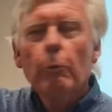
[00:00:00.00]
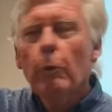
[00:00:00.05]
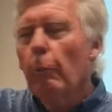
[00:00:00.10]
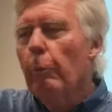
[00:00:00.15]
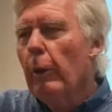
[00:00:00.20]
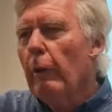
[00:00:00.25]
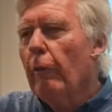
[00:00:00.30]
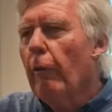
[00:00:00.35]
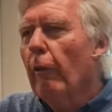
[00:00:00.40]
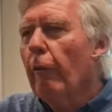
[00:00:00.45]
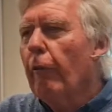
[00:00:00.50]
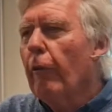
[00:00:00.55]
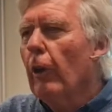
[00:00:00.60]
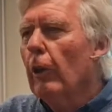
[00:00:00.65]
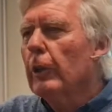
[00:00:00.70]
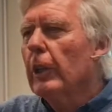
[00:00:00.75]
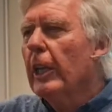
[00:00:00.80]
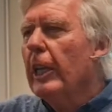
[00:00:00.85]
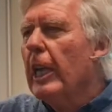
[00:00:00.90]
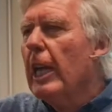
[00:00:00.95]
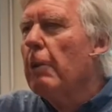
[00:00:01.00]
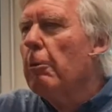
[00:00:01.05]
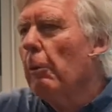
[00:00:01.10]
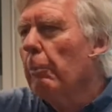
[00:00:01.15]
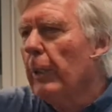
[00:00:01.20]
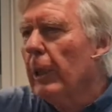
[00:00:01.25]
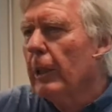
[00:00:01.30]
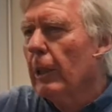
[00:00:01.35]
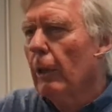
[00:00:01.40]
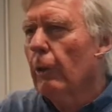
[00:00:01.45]
will be fulfilled, that he will
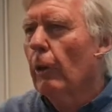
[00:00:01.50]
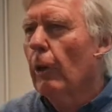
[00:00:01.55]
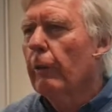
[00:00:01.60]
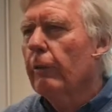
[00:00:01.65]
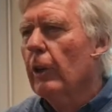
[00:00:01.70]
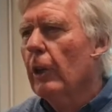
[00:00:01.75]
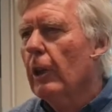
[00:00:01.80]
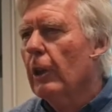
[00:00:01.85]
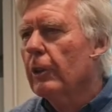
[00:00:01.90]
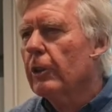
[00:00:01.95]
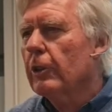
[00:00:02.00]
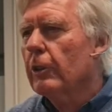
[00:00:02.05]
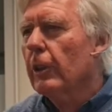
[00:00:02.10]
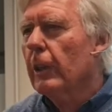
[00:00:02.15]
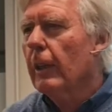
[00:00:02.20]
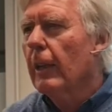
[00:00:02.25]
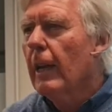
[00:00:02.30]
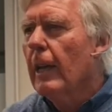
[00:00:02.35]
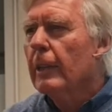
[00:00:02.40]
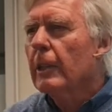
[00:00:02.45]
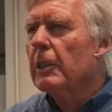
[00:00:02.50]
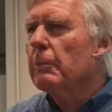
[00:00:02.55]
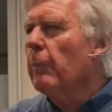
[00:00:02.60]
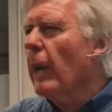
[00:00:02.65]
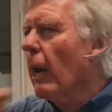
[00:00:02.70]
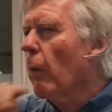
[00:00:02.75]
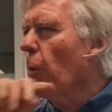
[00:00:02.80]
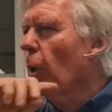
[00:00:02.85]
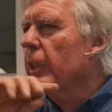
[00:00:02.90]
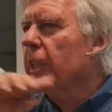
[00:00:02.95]
be the Lord of your history. Doesn't
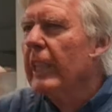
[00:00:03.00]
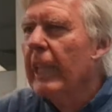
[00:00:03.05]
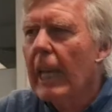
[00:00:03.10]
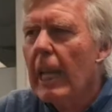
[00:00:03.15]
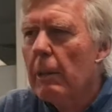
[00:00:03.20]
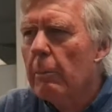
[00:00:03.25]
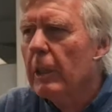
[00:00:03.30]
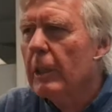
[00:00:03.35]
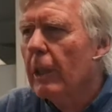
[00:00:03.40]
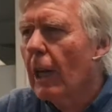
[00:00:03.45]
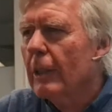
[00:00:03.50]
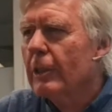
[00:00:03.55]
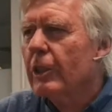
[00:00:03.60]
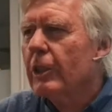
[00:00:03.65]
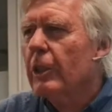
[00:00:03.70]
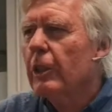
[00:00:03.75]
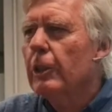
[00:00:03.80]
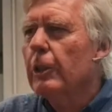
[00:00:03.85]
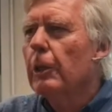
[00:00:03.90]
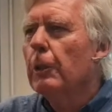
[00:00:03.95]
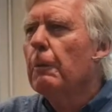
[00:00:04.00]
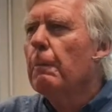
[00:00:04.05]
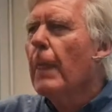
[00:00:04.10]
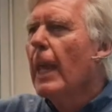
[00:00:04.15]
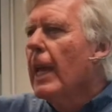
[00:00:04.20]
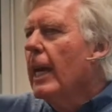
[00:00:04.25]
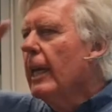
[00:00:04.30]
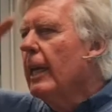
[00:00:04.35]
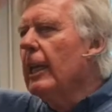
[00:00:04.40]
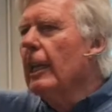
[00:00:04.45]
matter what the enemy does to you,
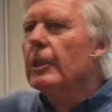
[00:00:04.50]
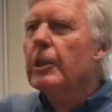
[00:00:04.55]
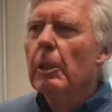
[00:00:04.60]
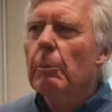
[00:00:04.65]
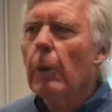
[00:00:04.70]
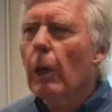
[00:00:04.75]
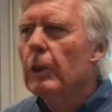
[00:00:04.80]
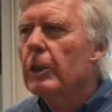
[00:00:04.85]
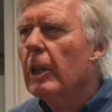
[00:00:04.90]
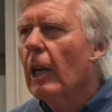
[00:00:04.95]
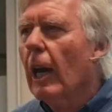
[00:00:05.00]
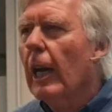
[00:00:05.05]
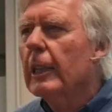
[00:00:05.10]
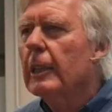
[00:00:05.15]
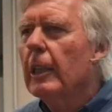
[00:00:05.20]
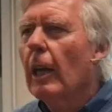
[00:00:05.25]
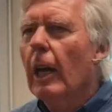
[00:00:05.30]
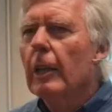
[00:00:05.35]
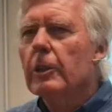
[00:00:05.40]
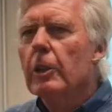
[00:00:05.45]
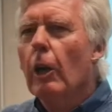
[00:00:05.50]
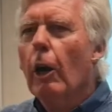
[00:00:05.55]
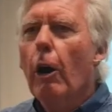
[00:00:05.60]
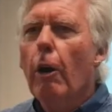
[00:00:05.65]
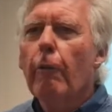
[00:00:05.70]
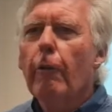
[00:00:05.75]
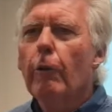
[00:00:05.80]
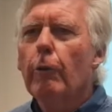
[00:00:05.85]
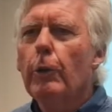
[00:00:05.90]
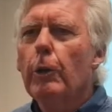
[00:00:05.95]
he is the Most High God to
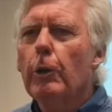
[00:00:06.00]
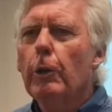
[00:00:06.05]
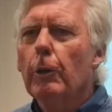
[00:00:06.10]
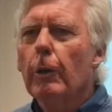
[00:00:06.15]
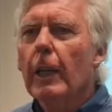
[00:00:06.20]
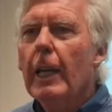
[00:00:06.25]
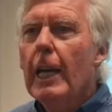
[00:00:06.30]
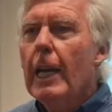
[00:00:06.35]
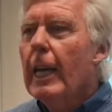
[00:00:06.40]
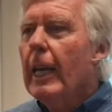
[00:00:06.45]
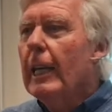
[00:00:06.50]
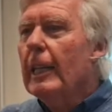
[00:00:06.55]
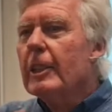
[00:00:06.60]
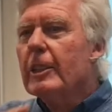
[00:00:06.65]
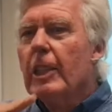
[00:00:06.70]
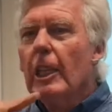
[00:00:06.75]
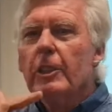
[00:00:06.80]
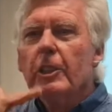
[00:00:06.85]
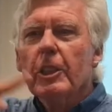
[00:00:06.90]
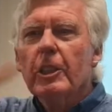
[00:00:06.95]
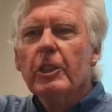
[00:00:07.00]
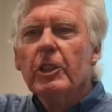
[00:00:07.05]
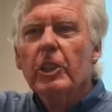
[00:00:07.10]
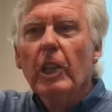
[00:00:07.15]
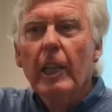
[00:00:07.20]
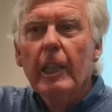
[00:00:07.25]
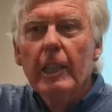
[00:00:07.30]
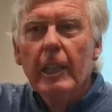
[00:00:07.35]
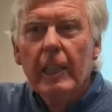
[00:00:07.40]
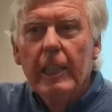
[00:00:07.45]
overrule. He says
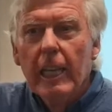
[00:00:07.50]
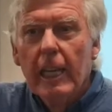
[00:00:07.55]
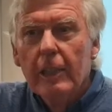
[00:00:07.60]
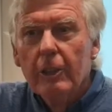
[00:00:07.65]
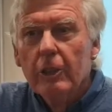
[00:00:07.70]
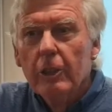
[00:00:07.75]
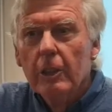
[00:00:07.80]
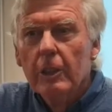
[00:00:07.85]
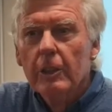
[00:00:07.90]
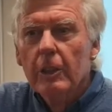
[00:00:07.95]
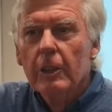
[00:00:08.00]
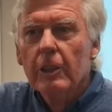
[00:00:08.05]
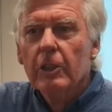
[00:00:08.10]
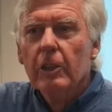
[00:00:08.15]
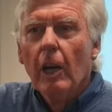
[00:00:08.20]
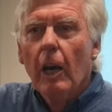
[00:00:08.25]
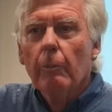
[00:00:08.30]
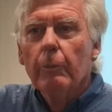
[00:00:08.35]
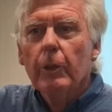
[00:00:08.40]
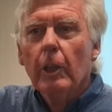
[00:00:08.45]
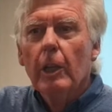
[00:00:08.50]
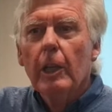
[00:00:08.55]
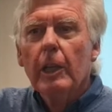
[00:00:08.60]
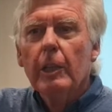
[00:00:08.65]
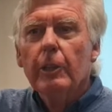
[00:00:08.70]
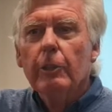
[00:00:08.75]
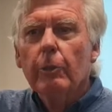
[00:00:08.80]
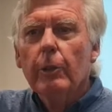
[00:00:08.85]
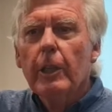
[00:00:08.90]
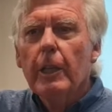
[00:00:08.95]
concerning the nations in Psalm
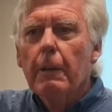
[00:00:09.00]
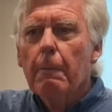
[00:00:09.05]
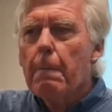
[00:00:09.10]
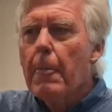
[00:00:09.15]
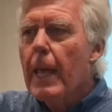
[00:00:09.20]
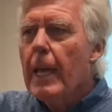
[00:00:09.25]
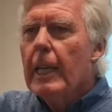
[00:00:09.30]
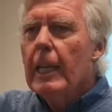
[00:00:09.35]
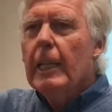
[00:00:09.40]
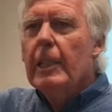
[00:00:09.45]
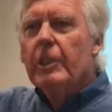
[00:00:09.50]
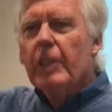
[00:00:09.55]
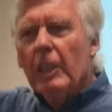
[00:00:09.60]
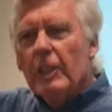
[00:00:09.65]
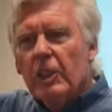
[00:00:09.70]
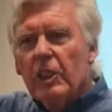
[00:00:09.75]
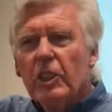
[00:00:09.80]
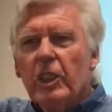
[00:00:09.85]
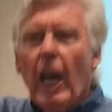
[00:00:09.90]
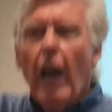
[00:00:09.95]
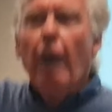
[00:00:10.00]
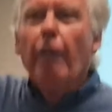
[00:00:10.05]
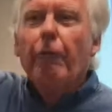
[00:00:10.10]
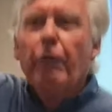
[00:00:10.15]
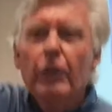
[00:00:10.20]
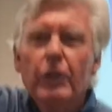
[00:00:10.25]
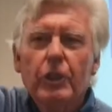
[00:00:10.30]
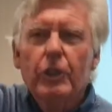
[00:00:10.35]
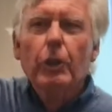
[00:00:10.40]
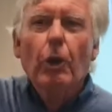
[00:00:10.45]
33, he says, shout
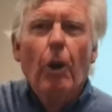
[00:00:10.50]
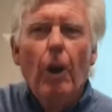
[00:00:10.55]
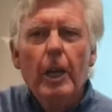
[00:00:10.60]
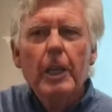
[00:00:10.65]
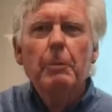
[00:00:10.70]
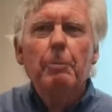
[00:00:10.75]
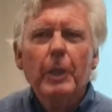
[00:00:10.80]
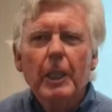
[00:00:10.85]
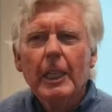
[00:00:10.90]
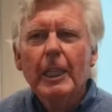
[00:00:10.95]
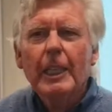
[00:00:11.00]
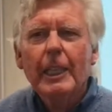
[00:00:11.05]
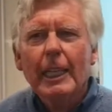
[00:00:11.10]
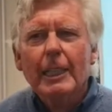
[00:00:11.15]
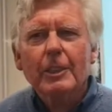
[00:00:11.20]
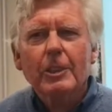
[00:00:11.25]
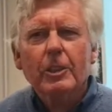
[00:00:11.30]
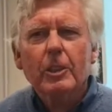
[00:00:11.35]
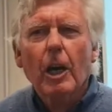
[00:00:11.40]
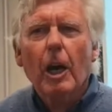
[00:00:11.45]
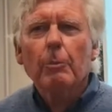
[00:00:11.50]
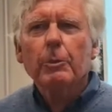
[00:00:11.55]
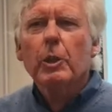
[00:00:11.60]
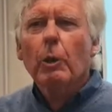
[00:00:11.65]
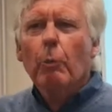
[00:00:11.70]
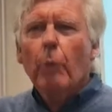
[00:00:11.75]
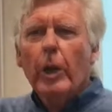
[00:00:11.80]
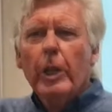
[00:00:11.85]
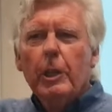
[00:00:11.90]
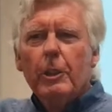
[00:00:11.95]
for joy in the beginning of that psalm.
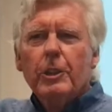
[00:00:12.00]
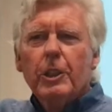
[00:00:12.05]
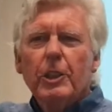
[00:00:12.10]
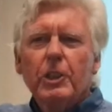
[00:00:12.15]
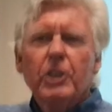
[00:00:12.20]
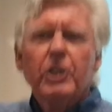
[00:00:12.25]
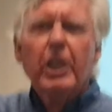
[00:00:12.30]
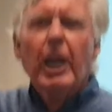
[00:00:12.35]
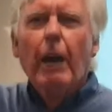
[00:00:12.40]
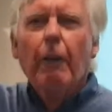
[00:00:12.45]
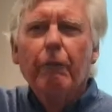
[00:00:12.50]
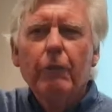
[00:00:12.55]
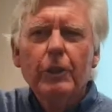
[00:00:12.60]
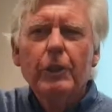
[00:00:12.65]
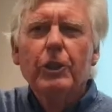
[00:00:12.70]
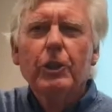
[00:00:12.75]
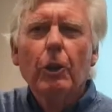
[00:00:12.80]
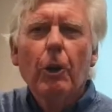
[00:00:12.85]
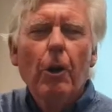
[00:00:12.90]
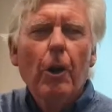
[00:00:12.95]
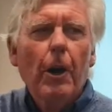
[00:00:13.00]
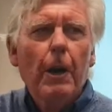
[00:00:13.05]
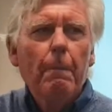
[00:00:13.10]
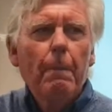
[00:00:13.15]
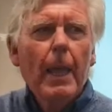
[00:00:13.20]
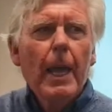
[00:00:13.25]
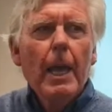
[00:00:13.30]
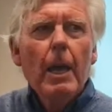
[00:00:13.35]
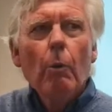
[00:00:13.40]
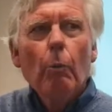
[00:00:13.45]
So what are you to shout for joy?
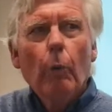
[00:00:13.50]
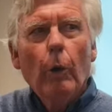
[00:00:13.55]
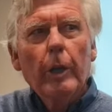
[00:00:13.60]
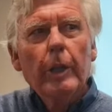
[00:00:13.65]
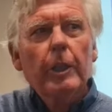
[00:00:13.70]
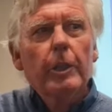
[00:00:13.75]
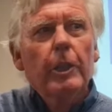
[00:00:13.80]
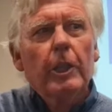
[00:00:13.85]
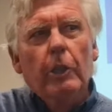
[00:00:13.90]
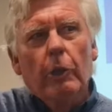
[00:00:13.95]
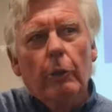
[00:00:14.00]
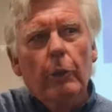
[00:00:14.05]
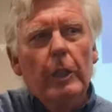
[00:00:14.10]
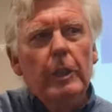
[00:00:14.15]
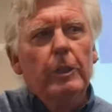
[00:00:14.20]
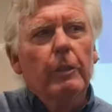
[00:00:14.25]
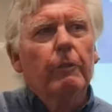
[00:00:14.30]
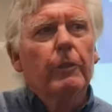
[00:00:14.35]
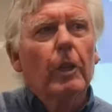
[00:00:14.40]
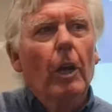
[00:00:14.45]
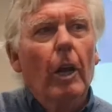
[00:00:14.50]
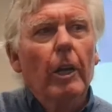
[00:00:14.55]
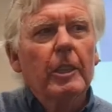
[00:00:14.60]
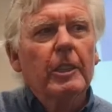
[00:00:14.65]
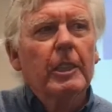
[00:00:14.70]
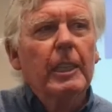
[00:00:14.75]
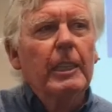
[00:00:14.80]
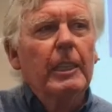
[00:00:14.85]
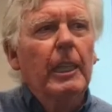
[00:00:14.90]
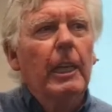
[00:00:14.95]
One of the decrees of God
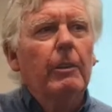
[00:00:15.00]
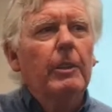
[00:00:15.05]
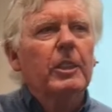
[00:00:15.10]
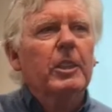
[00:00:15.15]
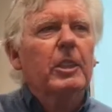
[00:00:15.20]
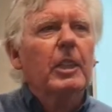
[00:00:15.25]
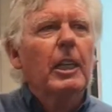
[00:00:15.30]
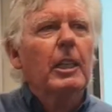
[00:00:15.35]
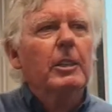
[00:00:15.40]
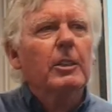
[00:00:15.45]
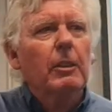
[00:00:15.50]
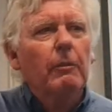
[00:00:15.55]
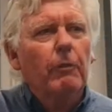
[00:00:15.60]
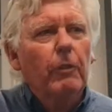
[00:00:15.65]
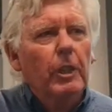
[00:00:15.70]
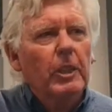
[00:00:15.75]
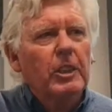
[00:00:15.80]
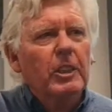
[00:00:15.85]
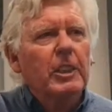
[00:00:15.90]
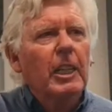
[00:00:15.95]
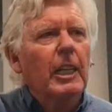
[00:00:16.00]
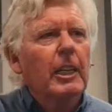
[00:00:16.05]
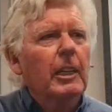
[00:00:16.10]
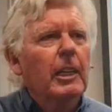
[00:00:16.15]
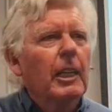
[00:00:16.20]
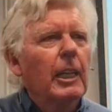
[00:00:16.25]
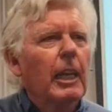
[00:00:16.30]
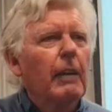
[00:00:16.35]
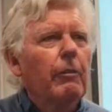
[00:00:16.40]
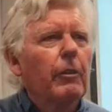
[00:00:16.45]
is in there. It says in verse 10
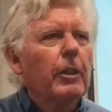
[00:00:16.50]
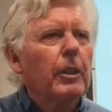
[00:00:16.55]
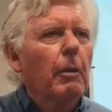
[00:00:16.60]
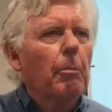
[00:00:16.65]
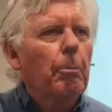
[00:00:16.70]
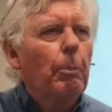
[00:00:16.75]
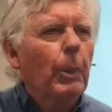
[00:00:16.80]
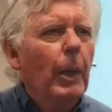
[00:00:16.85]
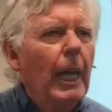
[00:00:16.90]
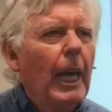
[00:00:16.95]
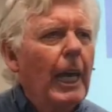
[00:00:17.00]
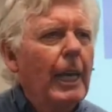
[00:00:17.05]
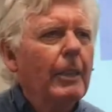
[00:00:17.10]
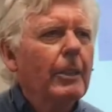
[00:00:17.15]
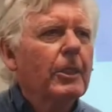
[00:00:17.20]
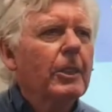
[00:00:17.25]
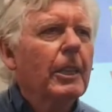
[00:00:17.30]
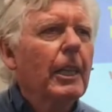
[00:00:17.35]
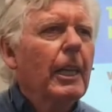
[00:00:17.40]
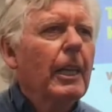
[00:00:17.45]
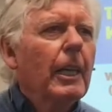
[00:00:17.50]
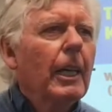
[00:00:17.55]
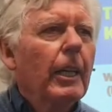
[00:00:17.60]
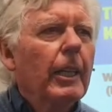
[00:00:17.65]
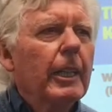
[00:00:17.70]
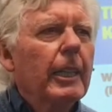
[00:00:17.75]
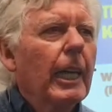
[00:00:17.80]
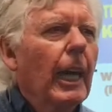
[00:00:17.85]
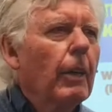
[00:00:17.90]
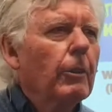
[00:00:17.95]
and 11, the plans
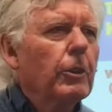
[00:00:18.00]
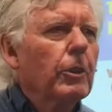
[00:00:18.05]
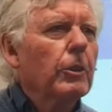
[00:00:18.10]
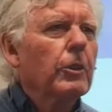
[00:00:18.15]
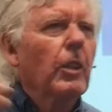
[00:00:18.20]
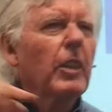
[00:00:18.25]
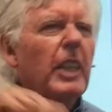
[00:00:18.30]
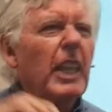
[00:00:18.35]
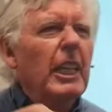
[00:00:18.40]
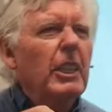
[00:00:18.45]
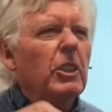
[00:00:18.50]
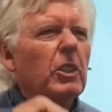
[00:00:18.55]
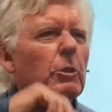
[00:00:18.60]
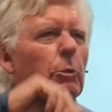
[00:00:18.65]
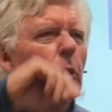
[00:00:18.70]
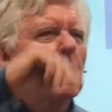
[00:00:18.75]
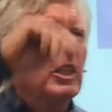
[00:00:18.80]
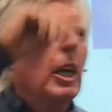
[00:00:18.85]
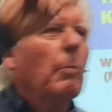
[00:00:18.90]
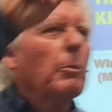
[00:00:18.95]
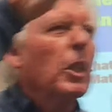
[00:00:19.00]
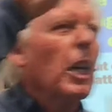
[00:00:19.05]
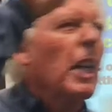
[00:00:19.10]
and the counsels of the nations will come